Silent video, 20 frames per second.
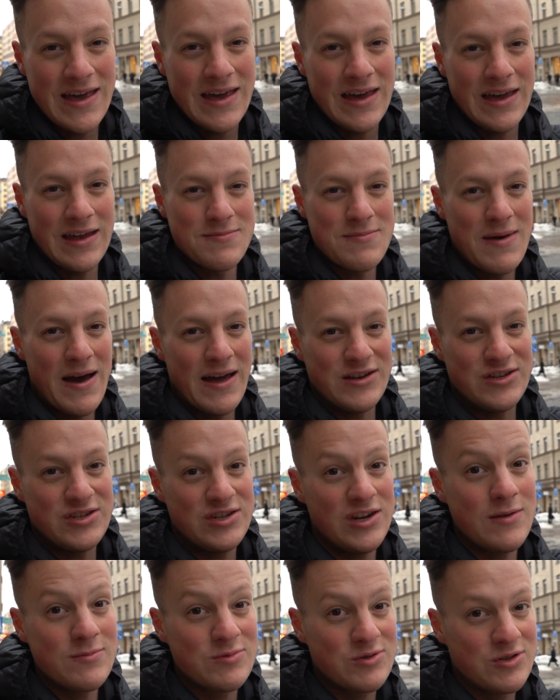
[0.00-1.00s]
in my
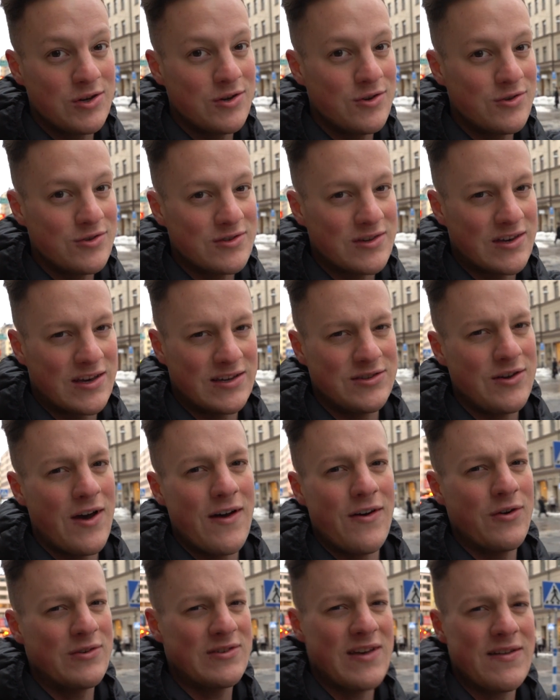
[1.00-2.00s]
gym shoes, because you
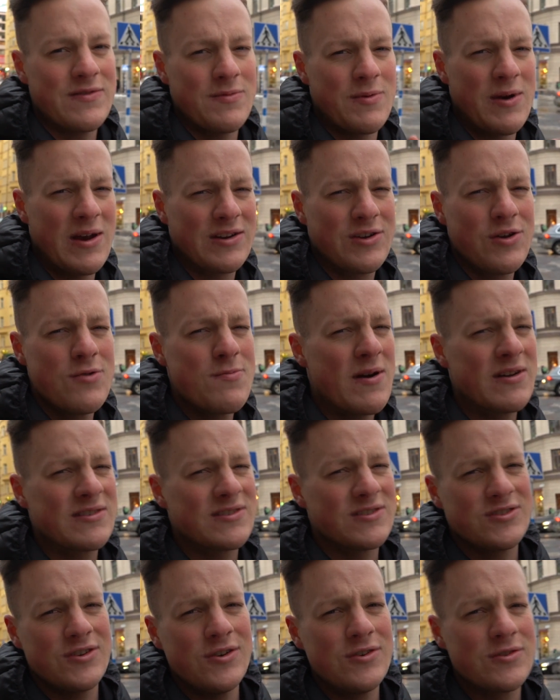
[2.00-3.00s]
always have to bring 2 pairs
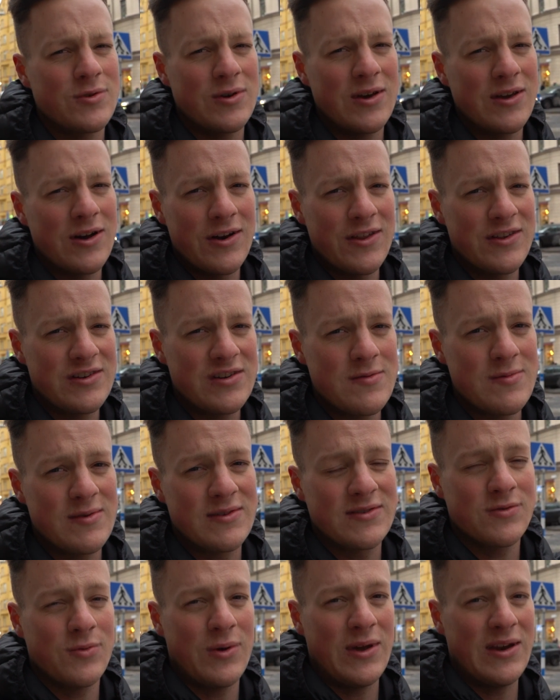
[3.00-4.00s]
of shoes when you go to the gym in
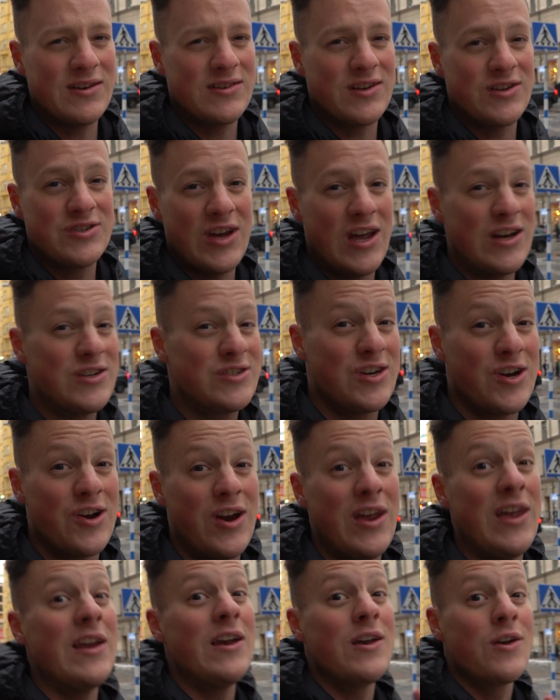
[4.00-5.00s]
Sweden to change to your
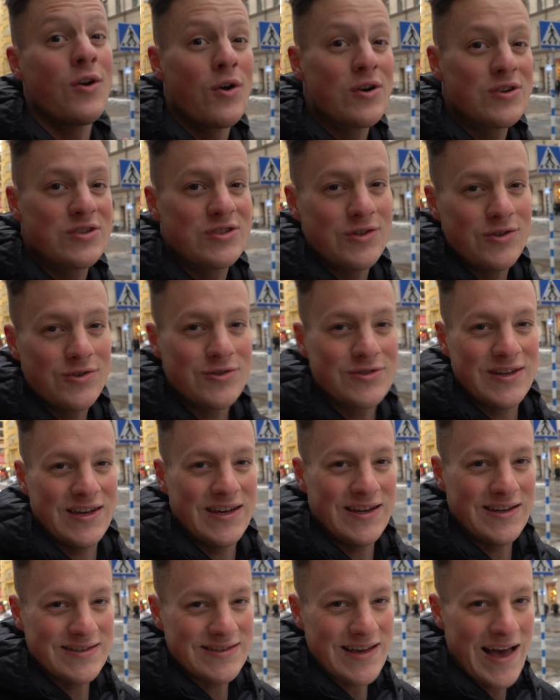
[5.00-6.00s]
indoor shoes
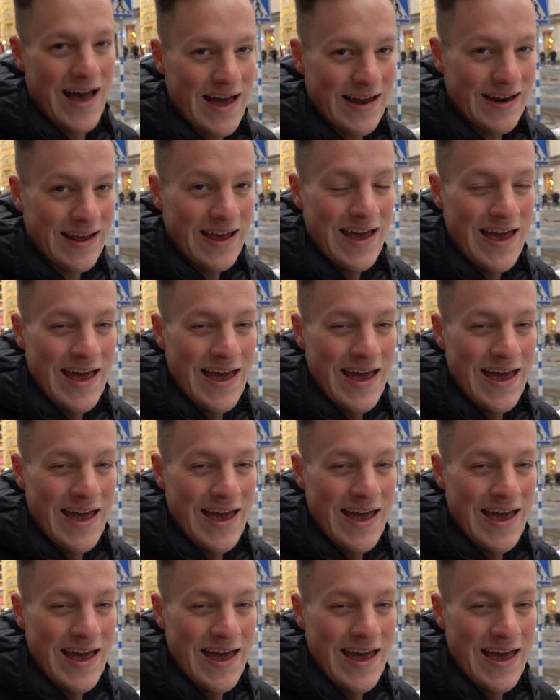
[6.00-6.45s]
inside.